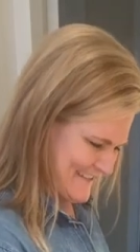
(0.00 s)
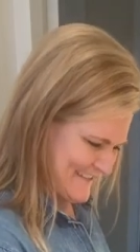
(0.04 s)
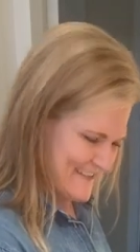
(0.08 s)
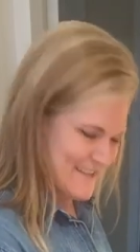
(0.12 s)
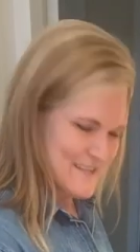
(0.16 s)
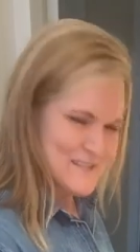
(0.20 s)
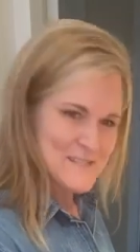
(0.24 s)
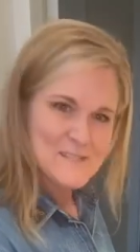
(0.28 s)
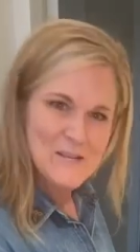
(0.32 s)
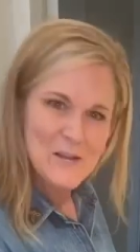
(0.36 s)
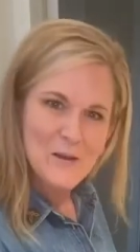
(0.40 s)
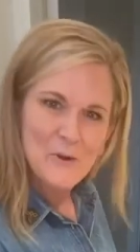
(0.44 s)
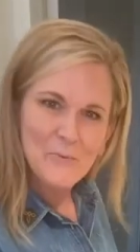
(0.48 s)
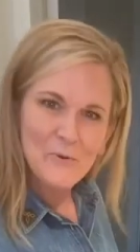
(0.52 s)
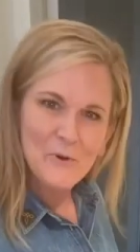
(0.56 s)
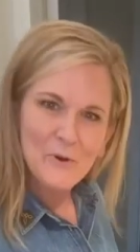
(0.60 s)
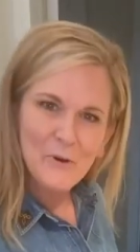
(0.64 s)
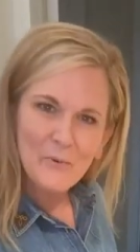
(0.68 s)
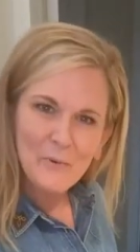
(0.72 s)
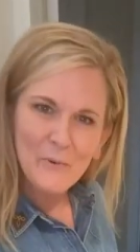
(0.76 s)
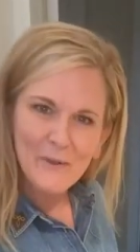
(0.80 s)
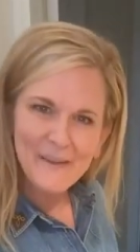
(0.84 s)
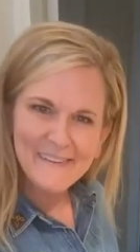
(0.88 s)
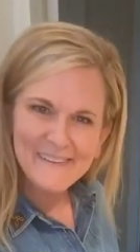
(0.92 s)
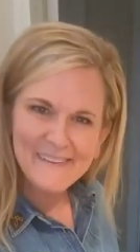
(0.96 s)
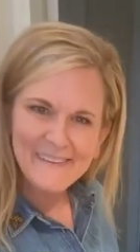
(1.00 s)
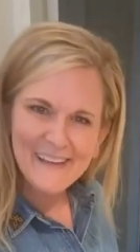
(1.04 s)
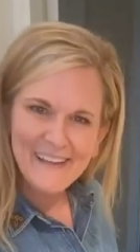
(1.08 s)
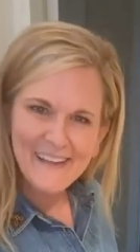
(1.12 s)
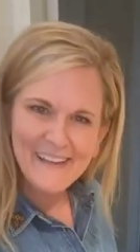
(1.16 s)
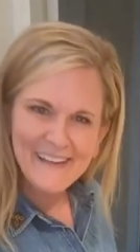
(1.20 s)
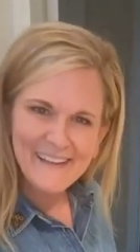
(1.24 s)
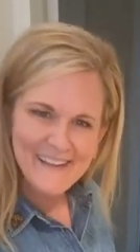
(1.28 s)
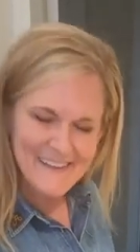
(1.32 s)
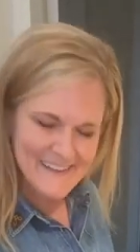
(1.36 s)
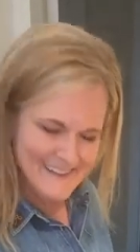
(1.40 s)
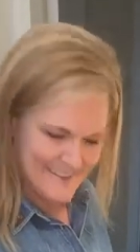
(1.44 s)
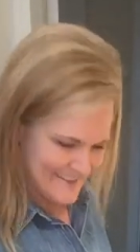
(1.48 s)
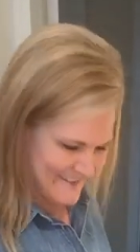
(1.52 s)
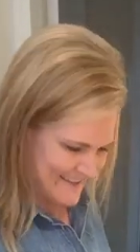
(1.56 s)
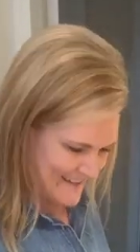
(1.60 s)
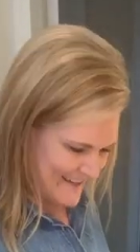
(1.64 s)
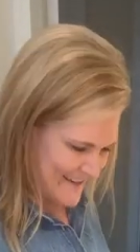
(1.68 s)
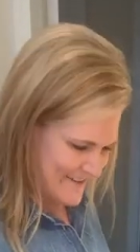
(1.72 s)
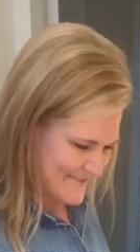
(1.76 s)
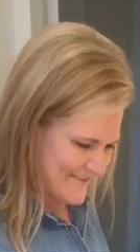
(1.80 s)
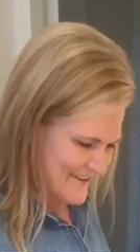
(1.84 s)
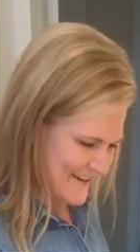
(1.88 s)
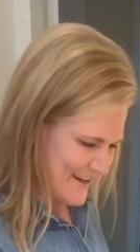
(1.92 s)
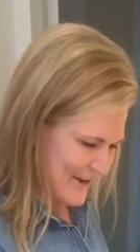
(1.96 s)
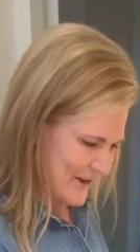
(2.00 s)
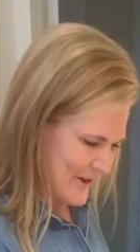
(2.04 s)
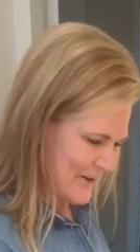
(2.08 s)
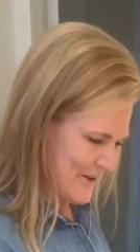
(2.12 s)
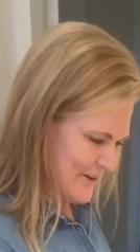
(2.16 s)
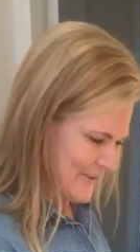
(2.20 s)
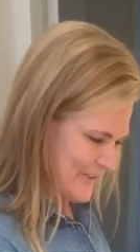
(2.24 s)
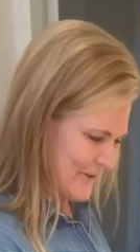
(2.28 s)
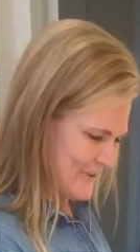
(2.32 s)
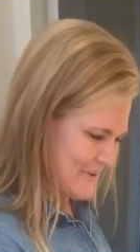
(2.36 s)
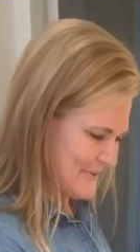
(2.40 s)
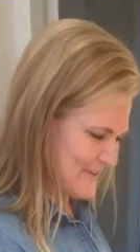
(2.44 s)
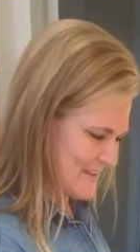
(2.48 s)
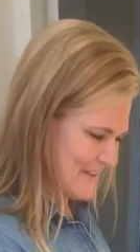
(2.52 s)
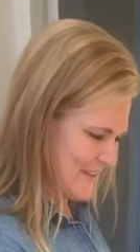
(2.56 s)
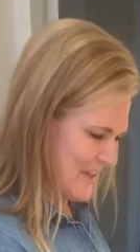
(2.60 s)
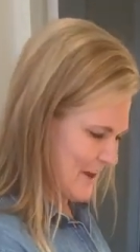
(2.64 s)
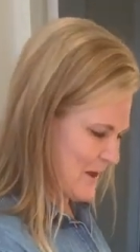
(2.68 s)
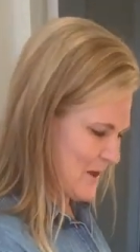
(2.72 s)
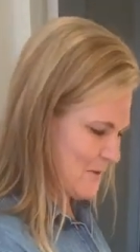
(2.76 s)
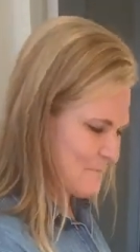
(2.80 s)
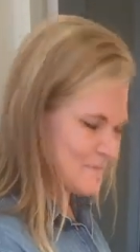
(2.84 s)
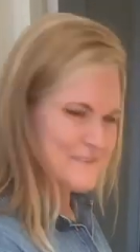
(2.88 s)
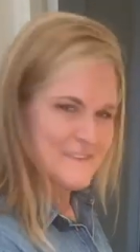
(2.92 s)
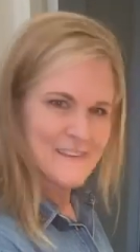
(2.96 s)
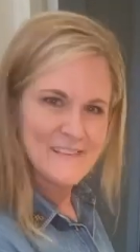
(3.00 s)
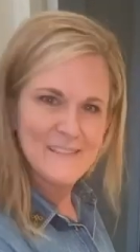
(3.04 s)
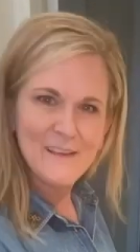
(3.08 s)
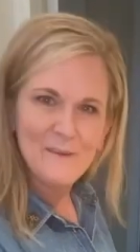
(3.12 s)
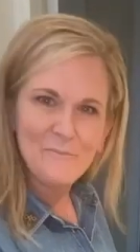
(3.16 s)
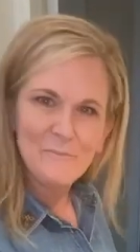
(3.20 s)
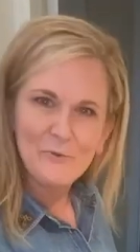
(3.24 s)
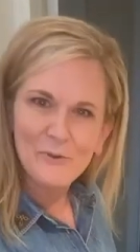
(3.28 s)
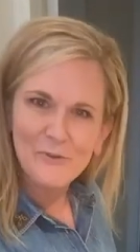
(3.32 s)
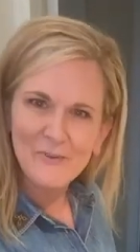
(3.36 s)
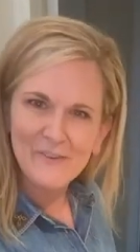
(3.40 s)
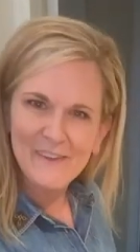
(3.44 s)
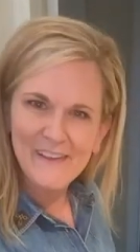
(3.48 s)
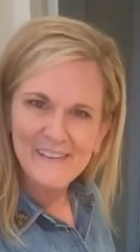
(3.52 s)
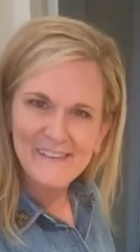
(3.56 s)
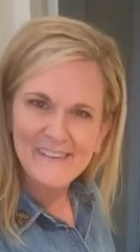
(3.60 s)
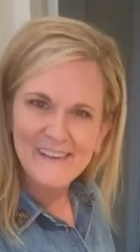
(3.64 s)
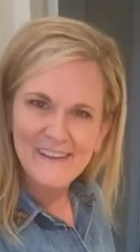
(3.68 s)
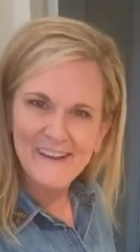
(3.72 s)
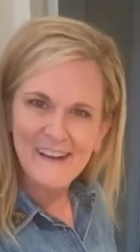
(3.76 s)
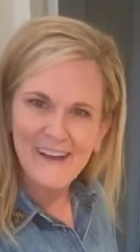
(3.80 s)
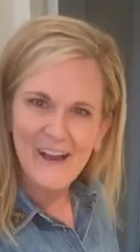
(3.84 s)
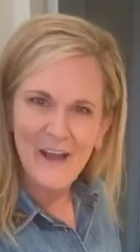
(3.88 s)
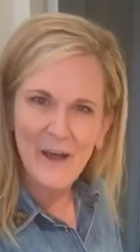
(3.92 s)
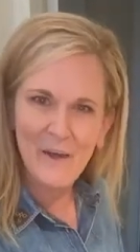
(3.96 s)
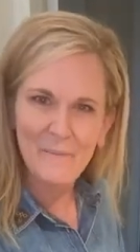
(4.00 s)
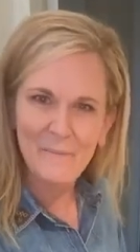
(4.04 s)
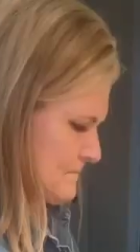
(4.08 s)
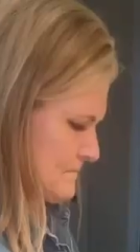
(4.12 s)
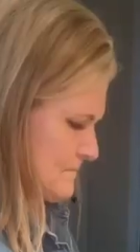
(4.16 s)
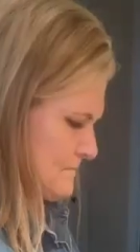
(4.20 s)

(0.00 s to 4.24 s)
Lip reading: So we're whisking to get rid of all those lumps, and then we'll season it up.